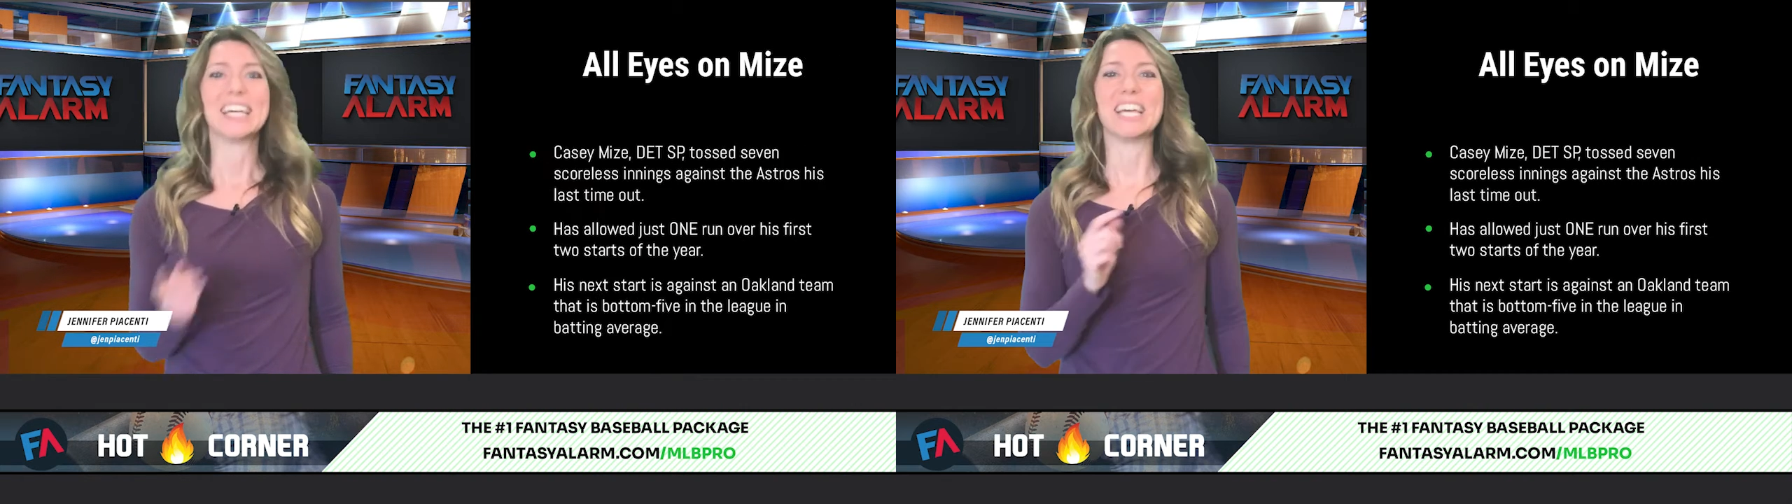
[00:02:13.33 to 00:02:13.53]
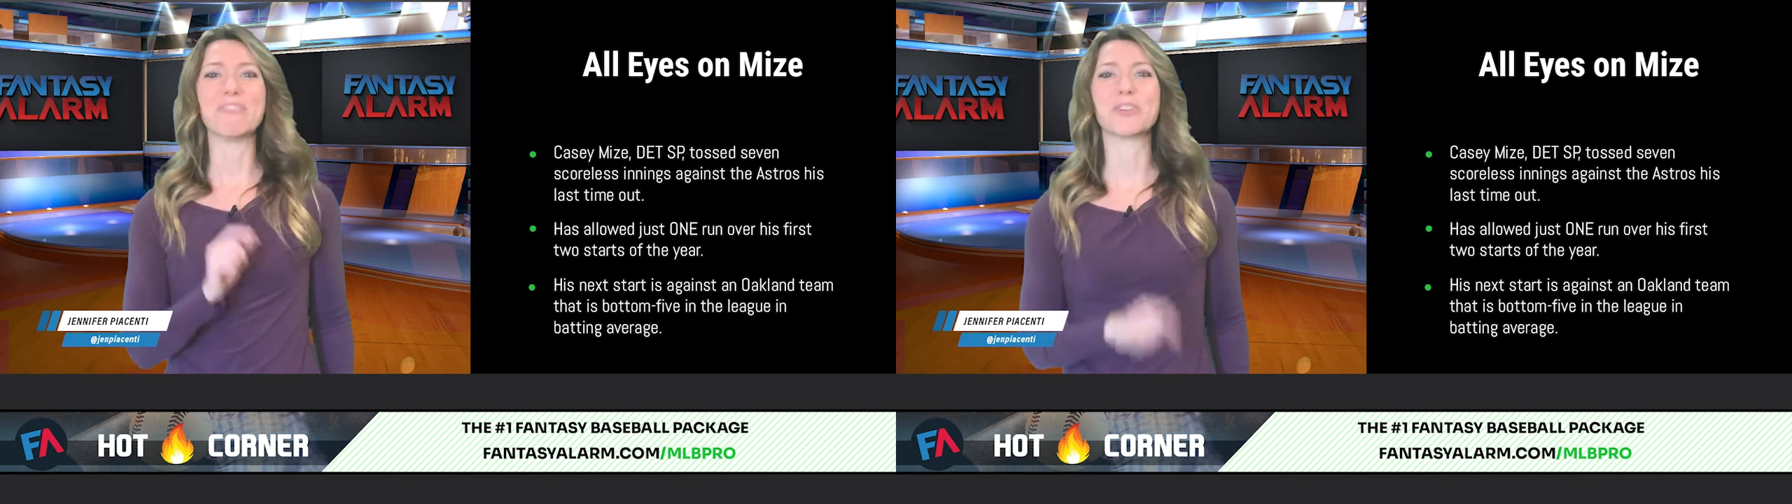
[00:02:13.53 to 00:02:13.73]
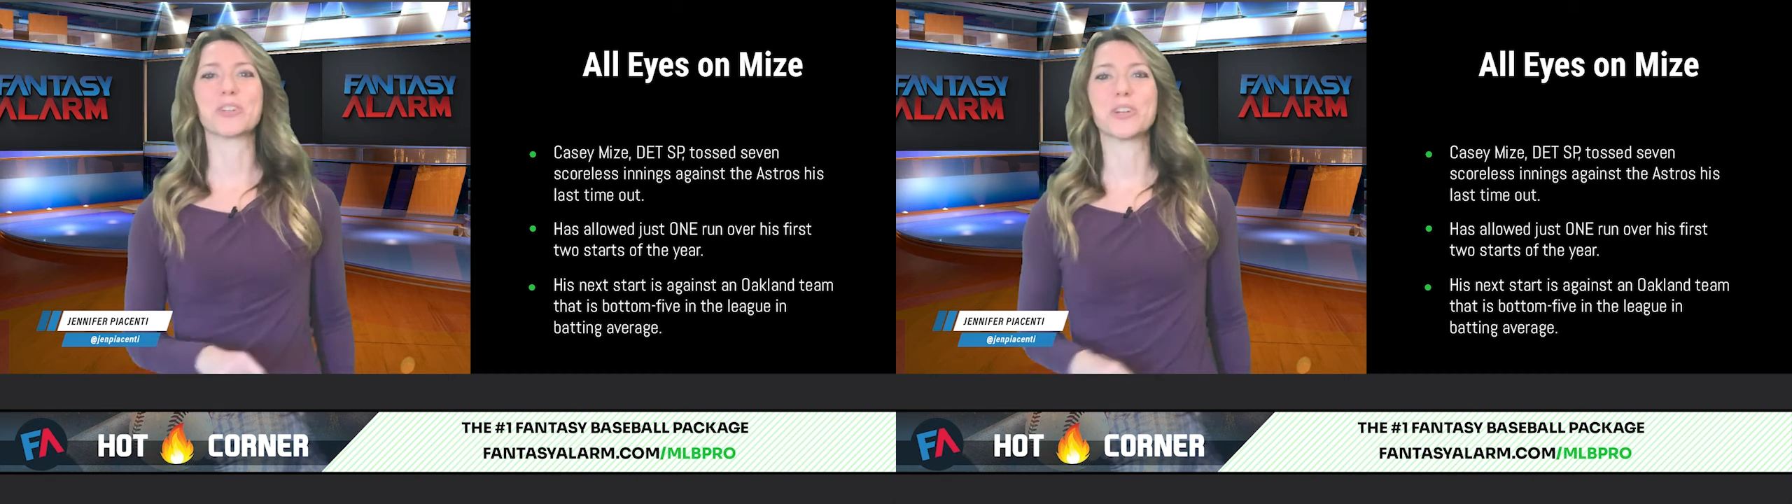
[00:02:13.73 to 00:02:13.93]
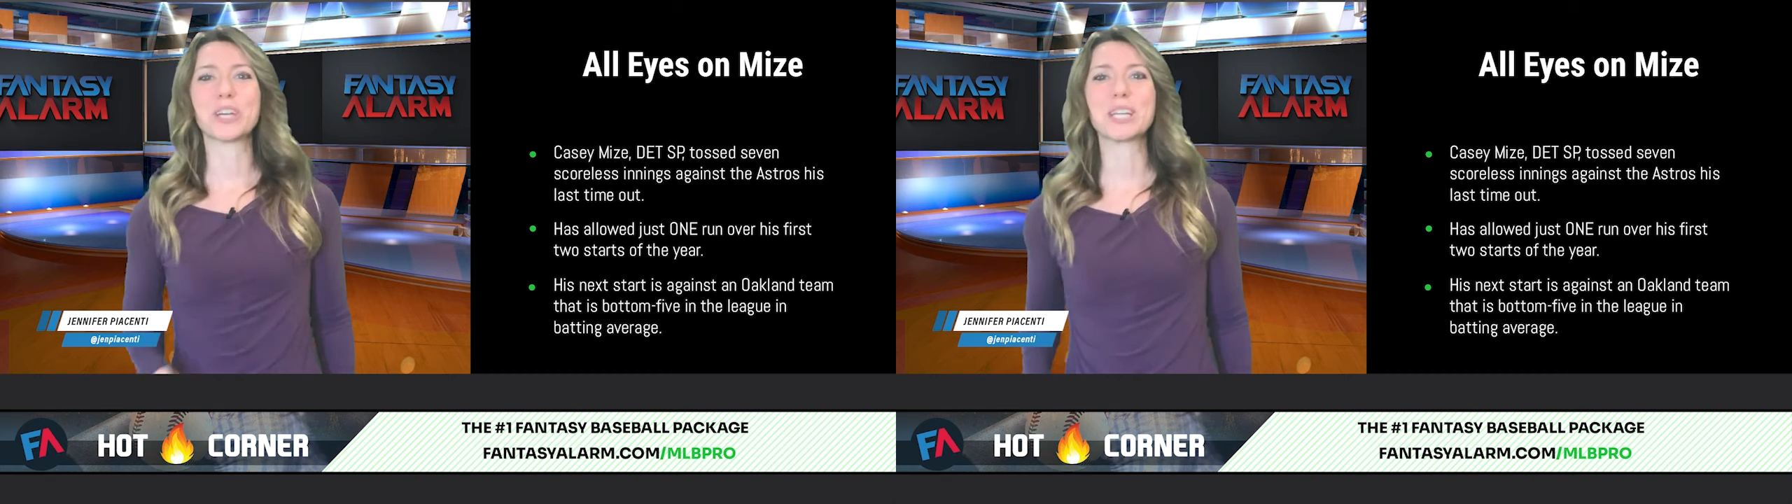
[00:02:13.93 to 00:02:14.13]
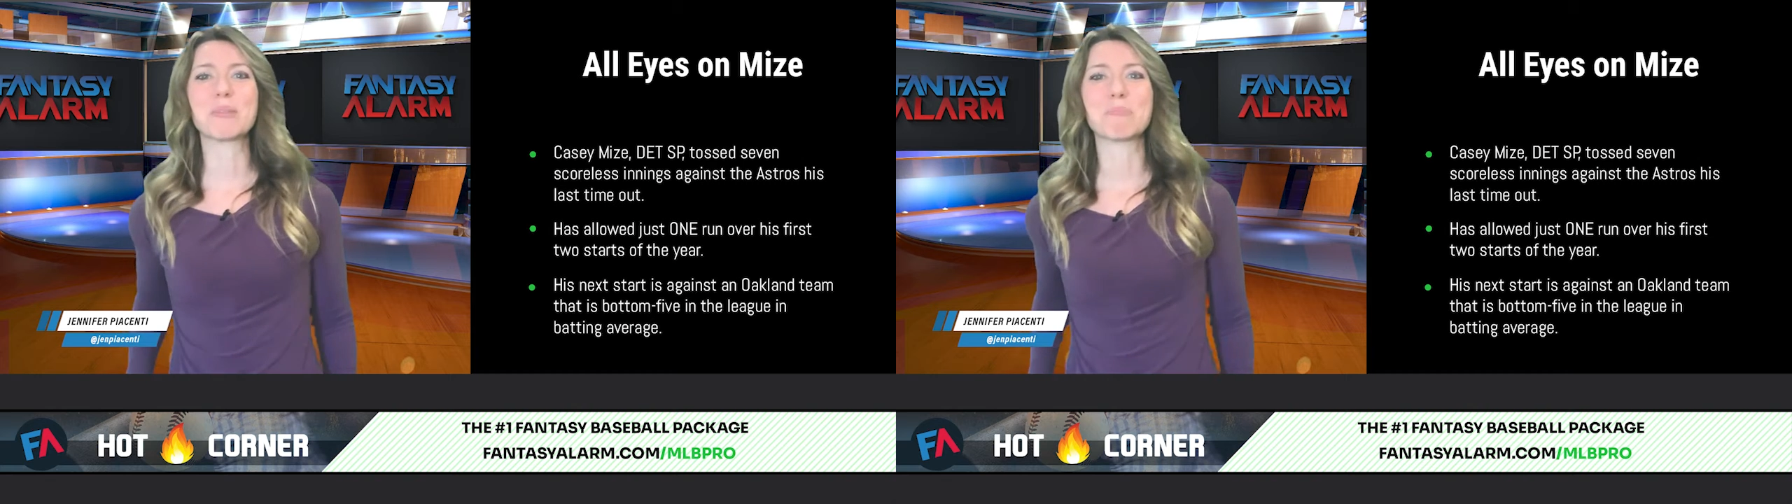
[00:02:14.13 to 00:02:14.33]
If you're
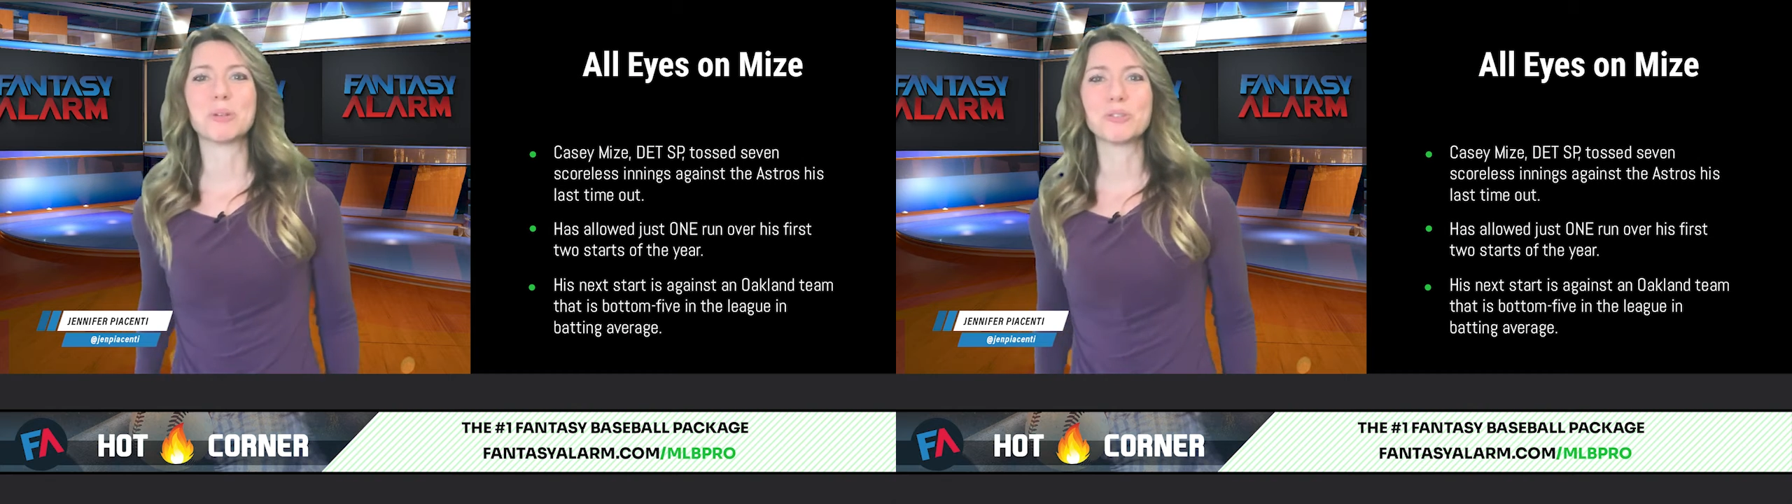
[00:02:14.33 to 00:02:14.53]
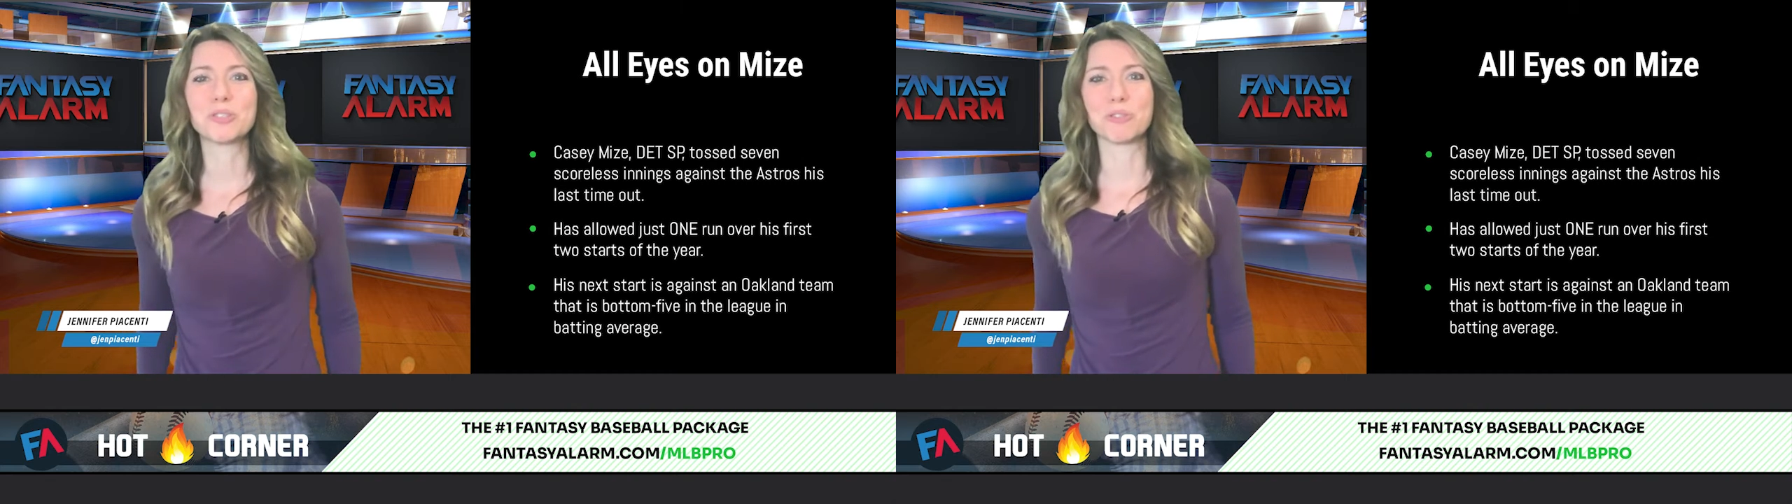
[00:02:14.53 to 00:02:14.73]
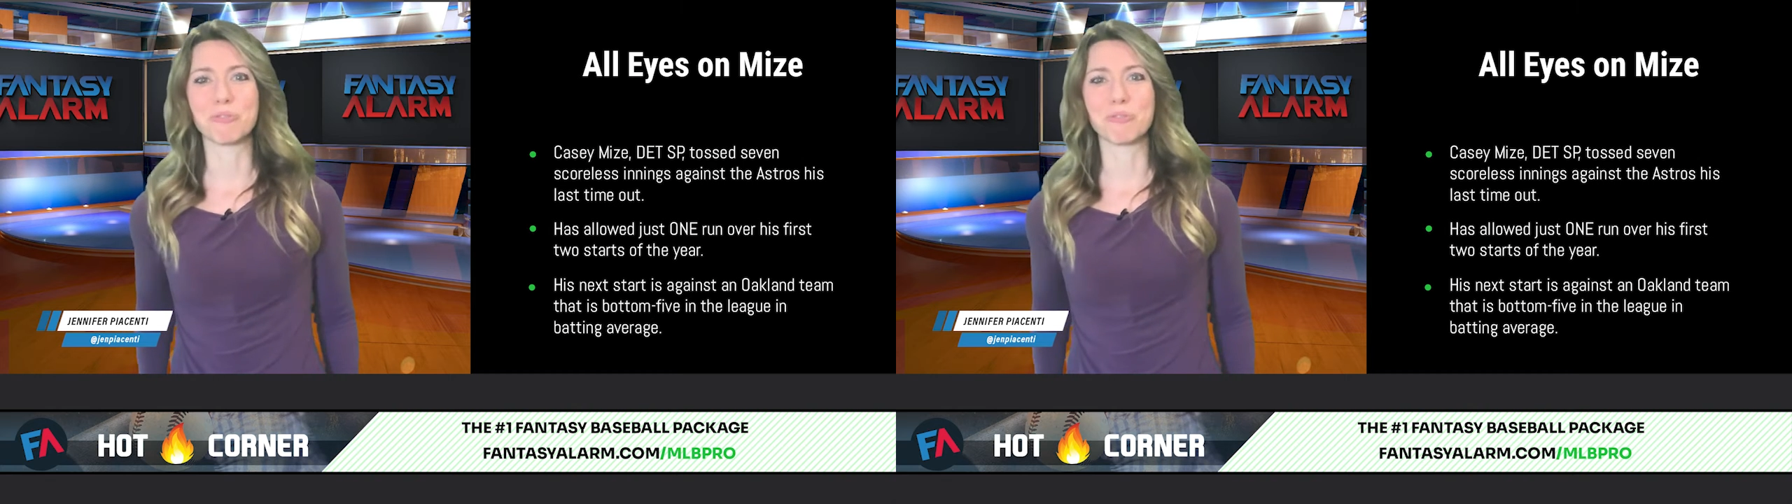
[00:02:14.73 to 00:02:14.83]
looking to boost your